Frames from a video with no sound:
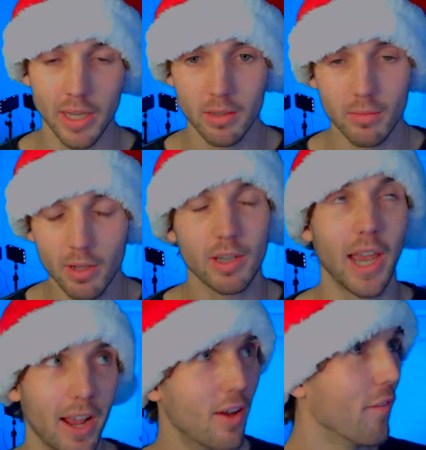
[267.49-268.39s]
Like,
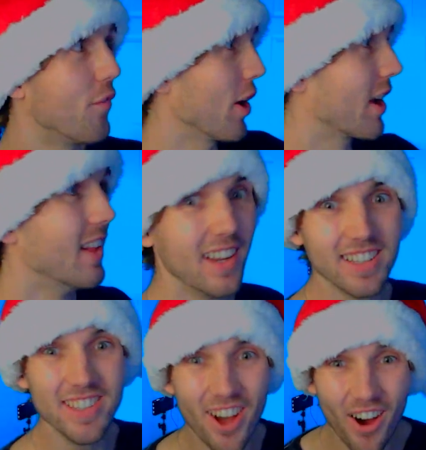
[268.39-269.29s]
okay. Fuck.
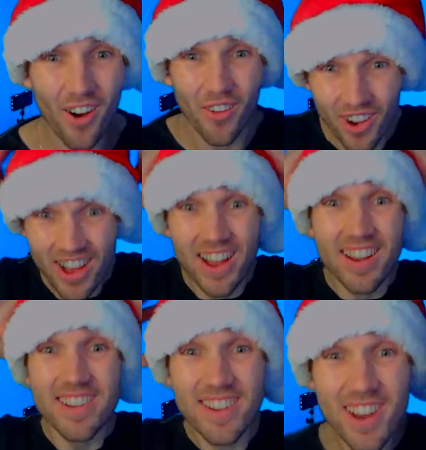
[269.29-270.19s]
No!
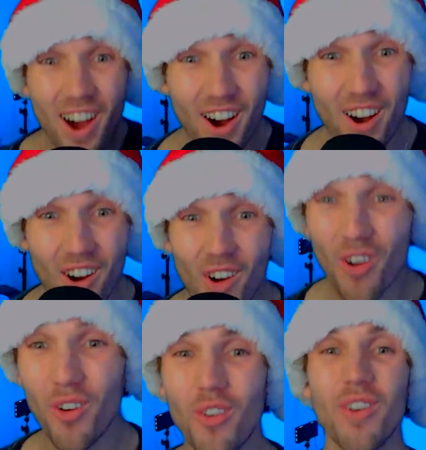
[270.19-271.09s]

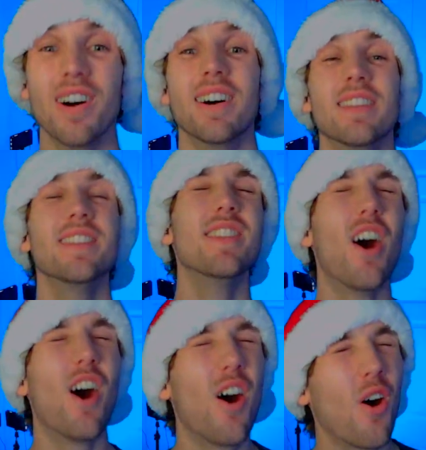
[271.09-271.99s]
No!
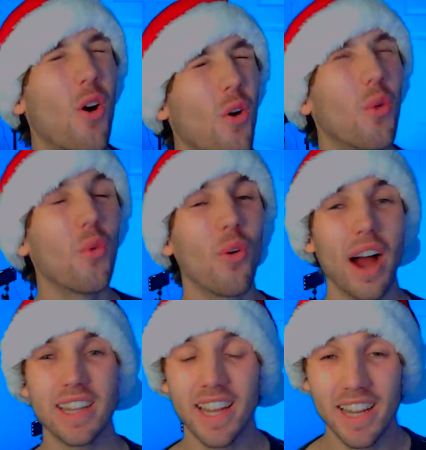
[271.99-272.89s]
No!
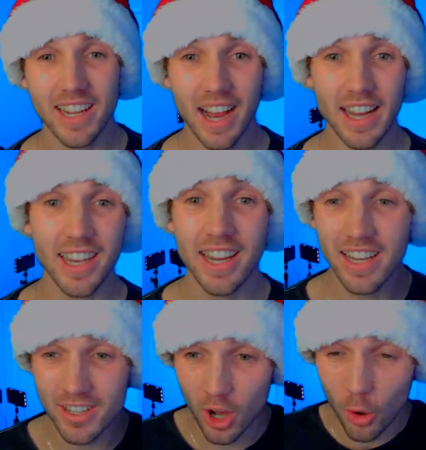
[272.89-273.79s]
I did it. I did
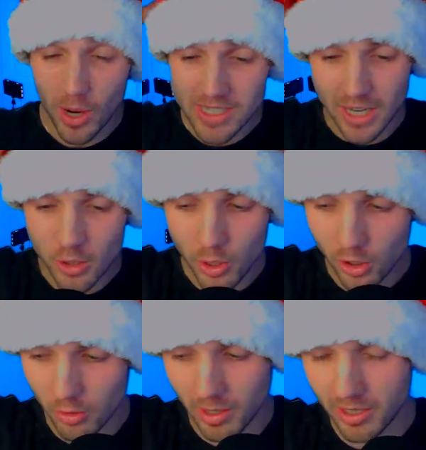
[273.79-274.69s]
it. No, I said new
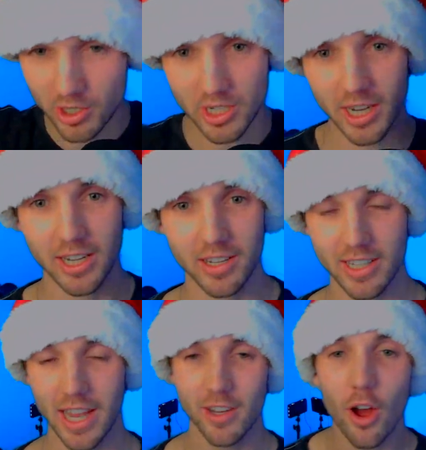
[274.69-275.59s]
year to me. Just kidding.
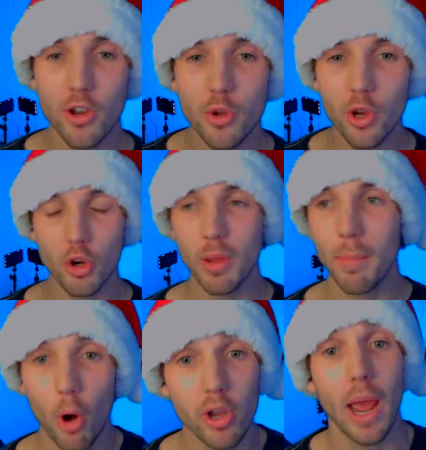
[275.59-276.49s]
Okay, not new year to me.
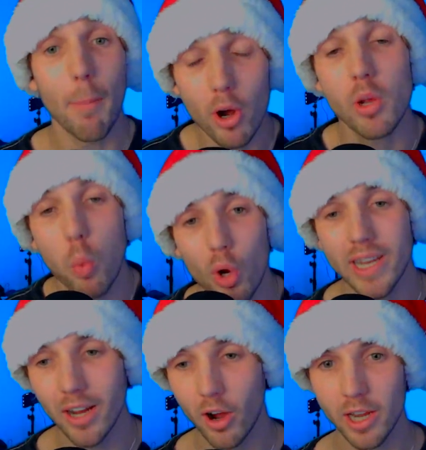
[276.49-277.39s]
I'm already I'm already
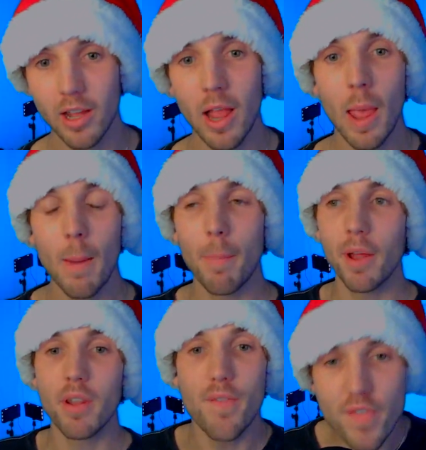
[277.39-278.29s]
working on it,
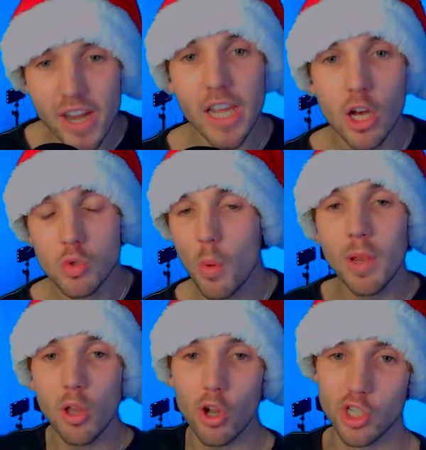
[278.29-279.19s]
but the videos will
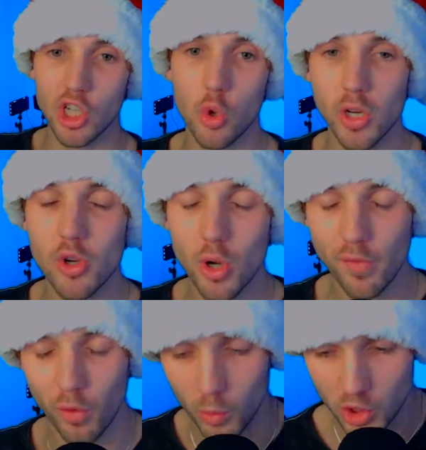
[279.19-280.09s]
be launching in twenty
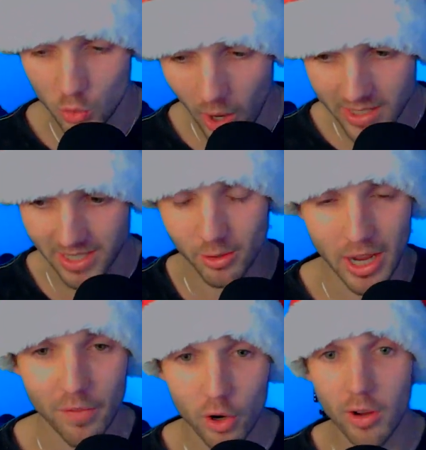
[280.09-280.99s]
twenty-four, which is why I said,
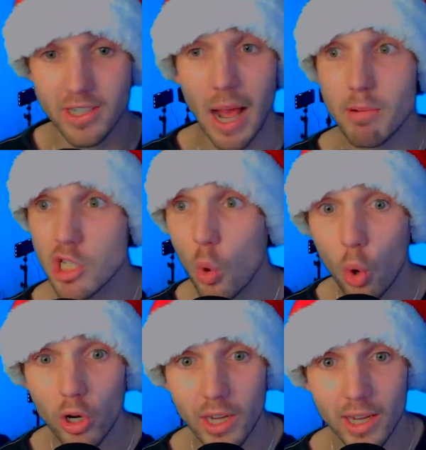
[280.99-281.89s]
okay, for context, I'm still
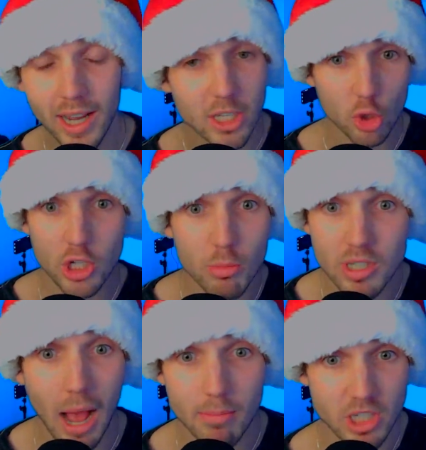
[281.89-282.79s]
working. It's
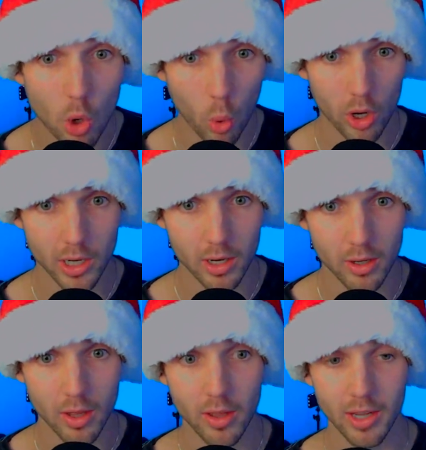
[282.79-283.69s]
Christmas. I'm still working.
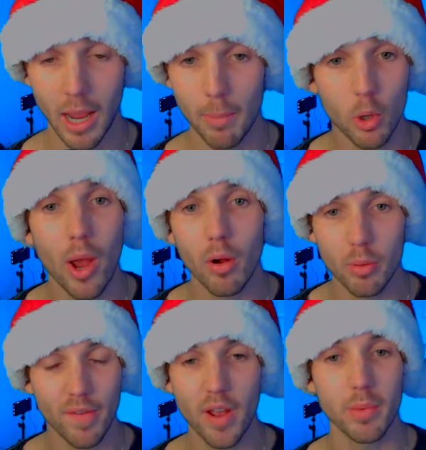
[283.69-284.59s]
Okay, I'm gonna go hang out with
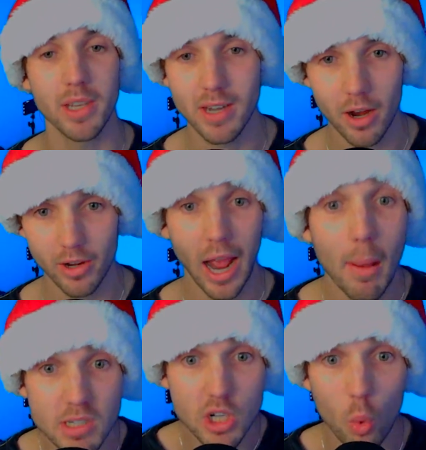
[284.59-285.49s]
my family the entire day.
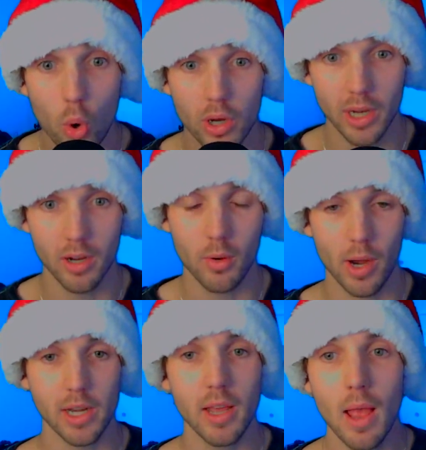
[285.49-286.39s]
I'm still working,
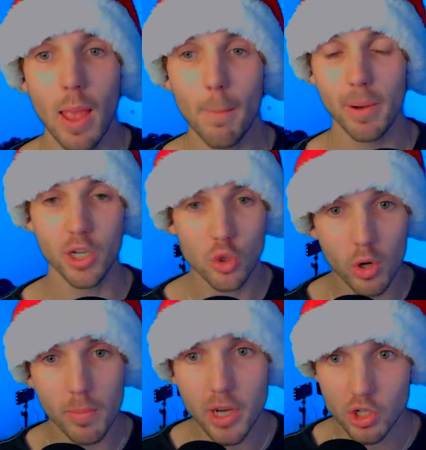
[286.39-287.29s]
alrighty? But I just want
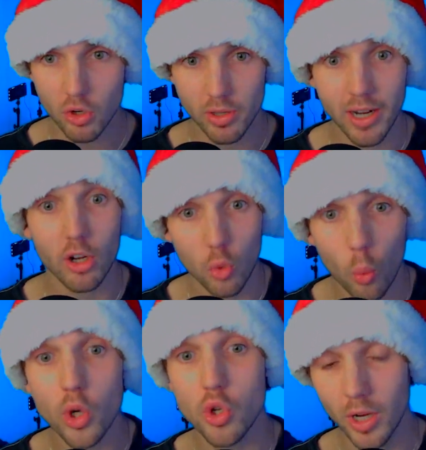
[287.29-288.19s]
to make sure that I got to
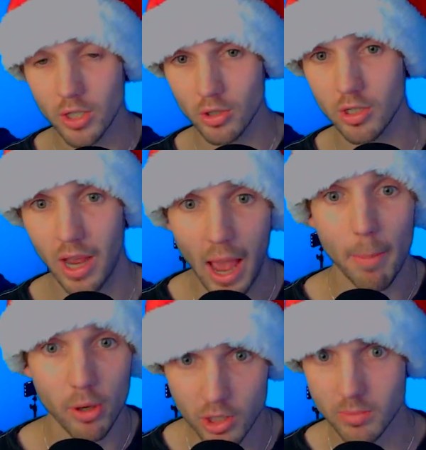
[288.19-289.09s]
wish you guys a
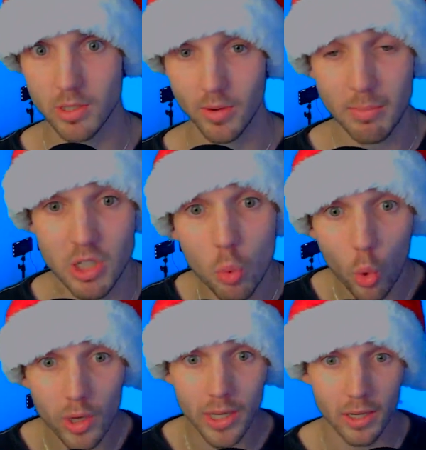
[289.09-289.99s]
happy Christmas, right? I'm still
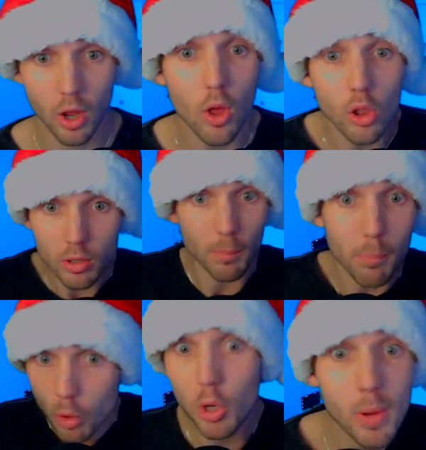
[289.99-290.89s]
working. Look,
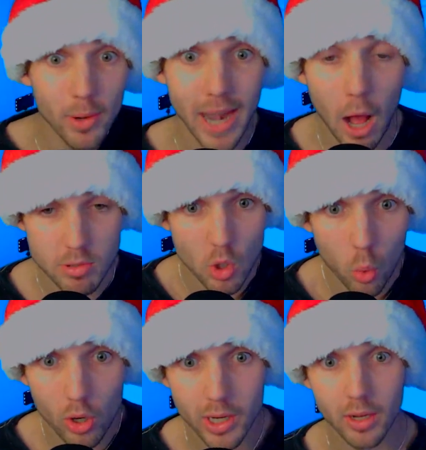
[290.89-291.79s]
look at me right now. I'm still
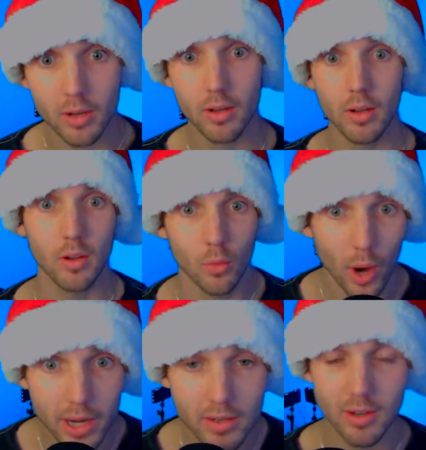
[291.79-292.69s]
working,
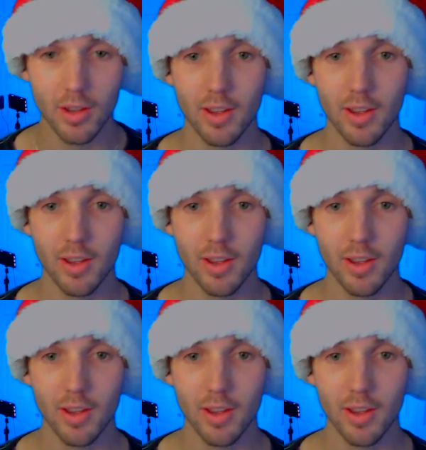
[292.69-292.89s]
right?